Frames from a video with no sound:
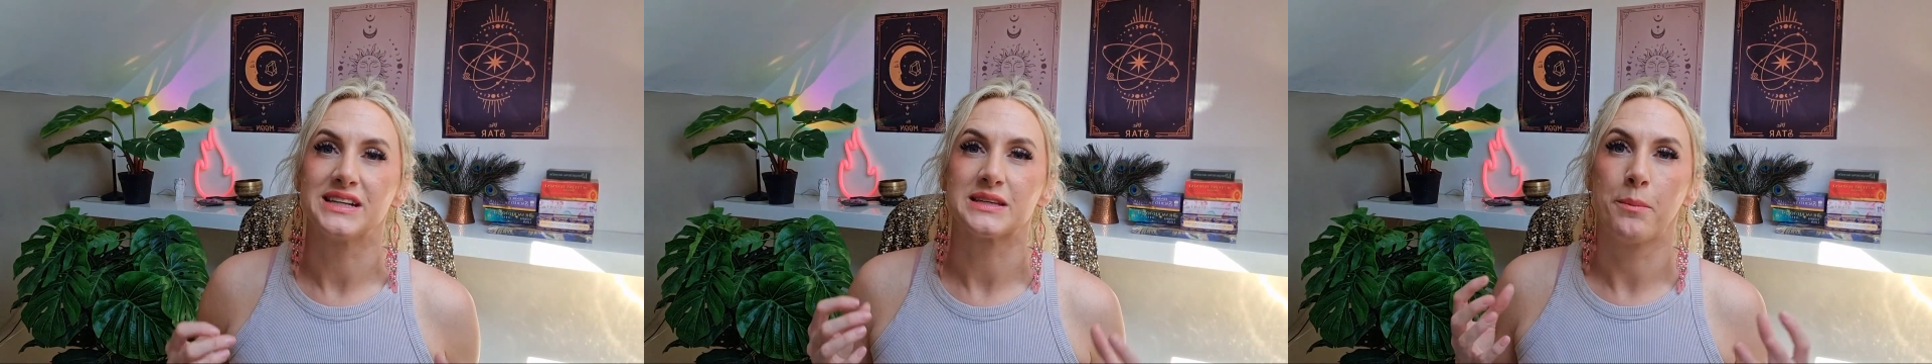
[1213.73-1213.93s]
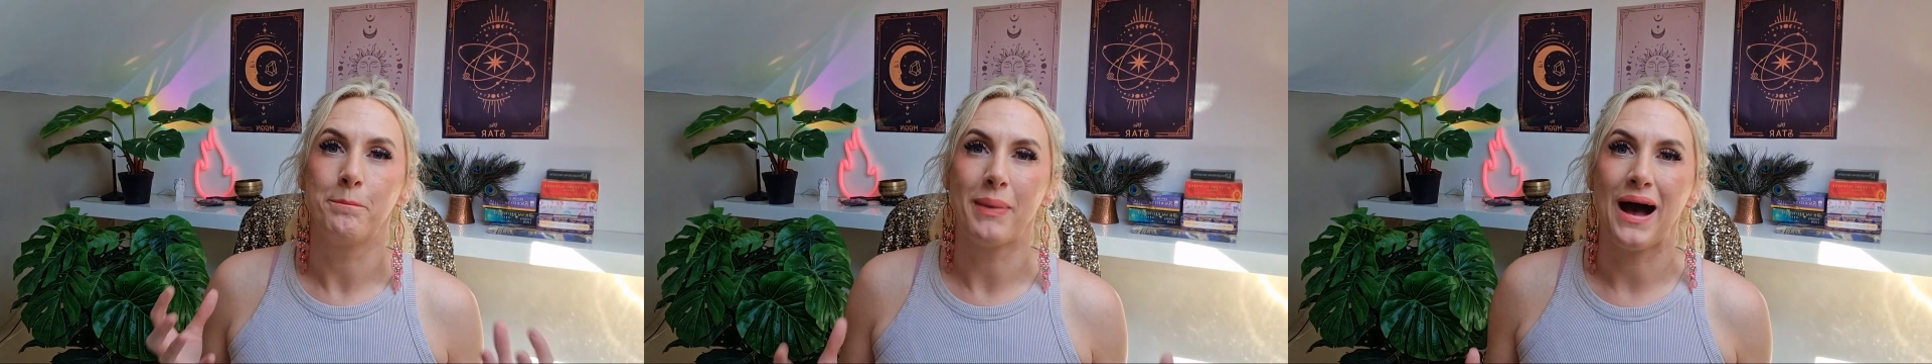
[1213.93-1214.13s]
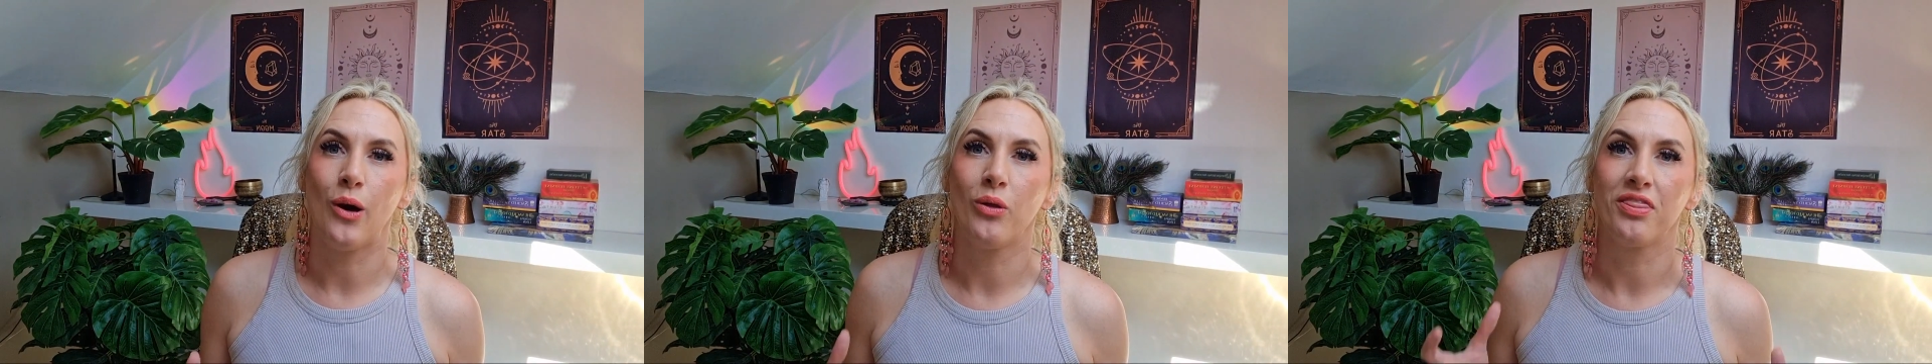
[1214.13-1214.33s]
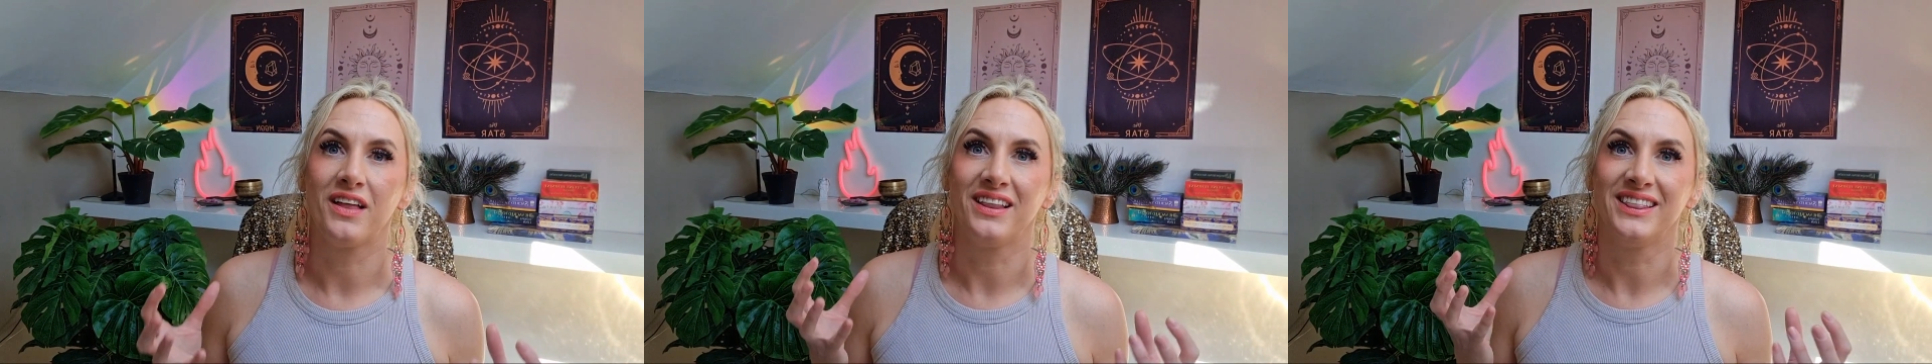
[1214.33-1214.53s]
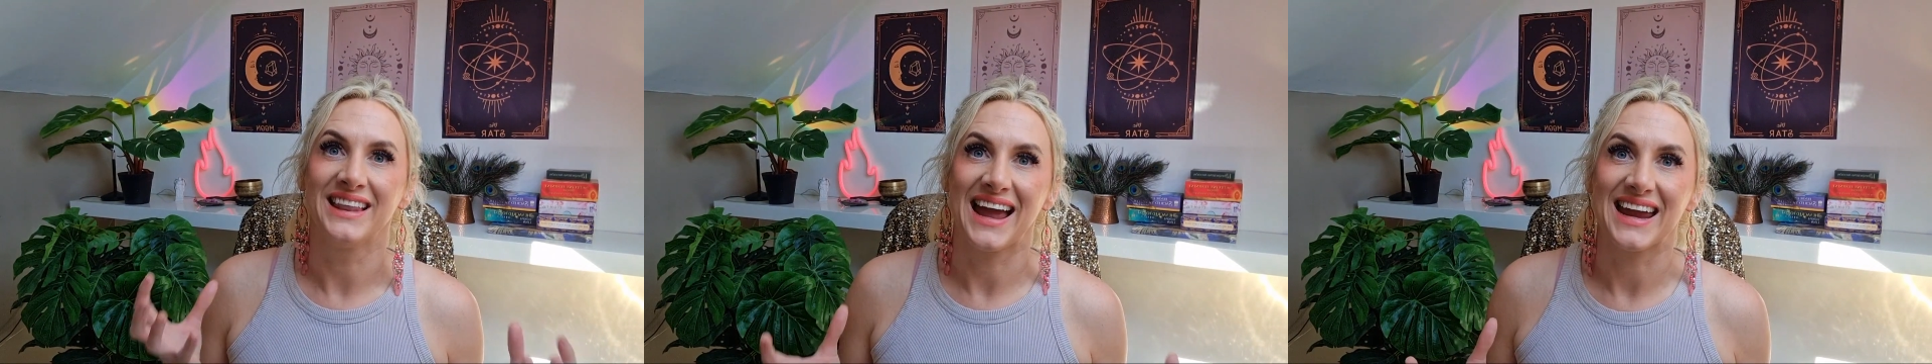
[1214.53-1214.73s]
it's about the
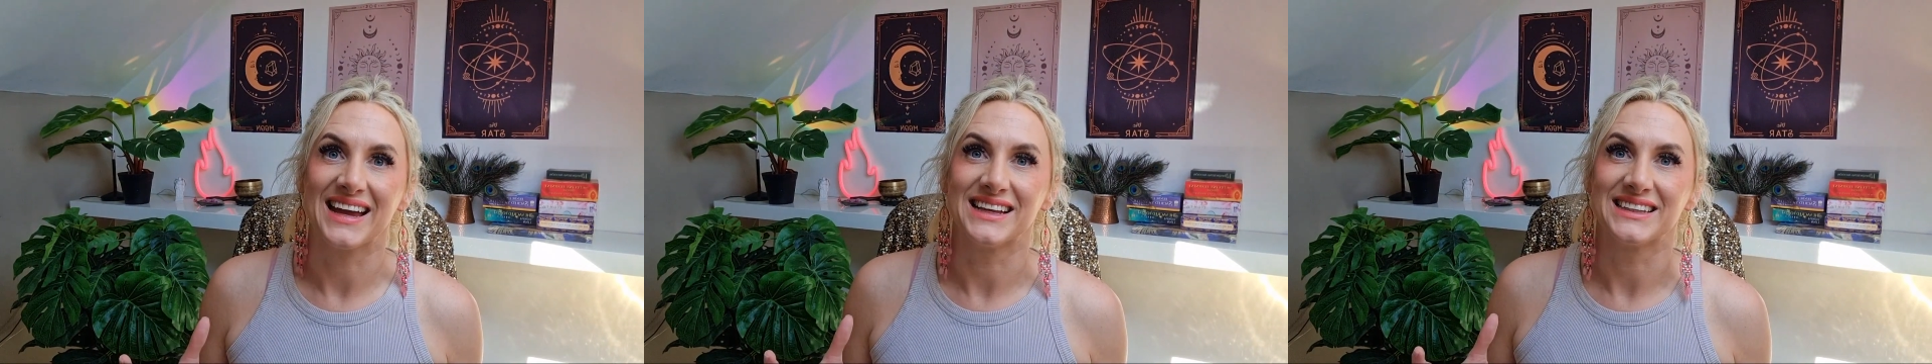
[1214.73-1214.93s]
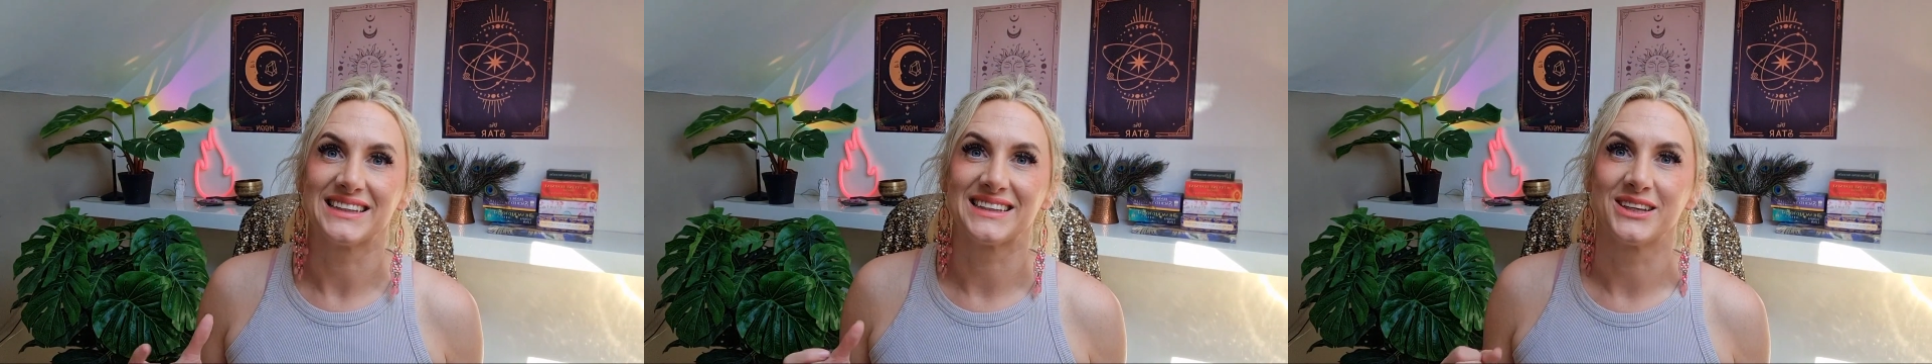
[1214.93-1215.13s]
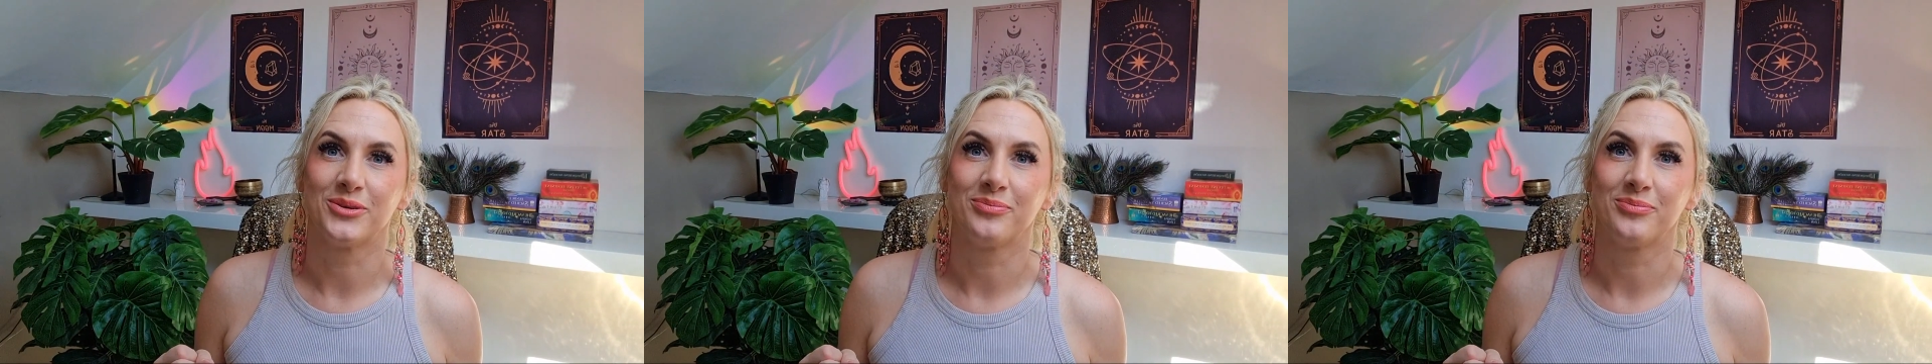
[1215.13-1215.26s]
layers.